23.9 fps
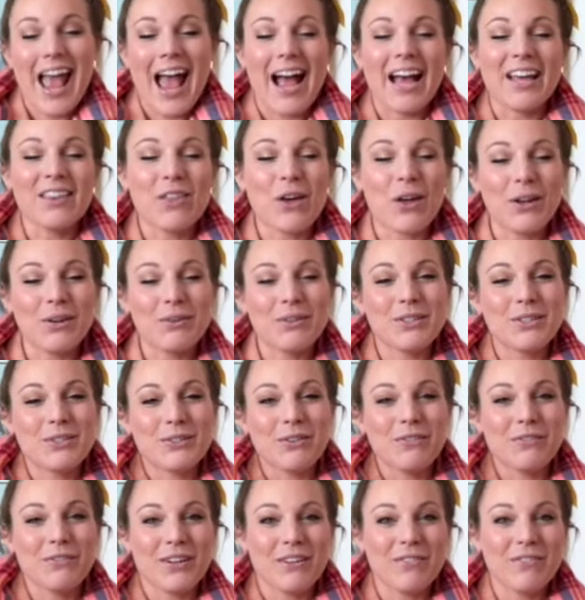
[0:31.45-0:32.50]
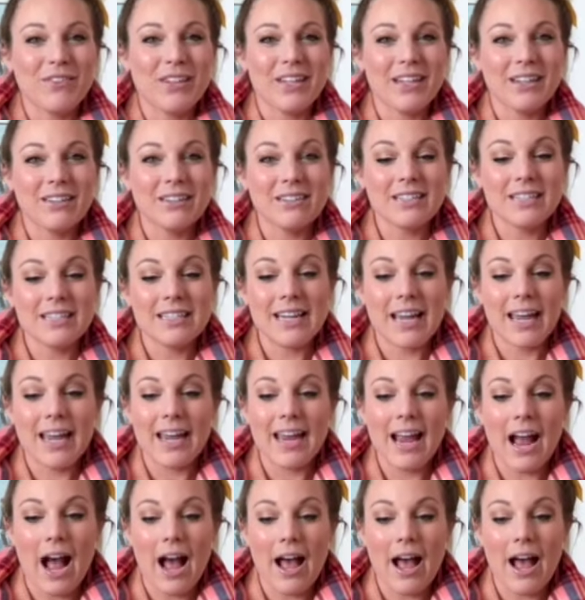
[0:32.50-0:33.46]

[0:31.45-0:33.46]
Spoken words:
I thought I would do a fun video today.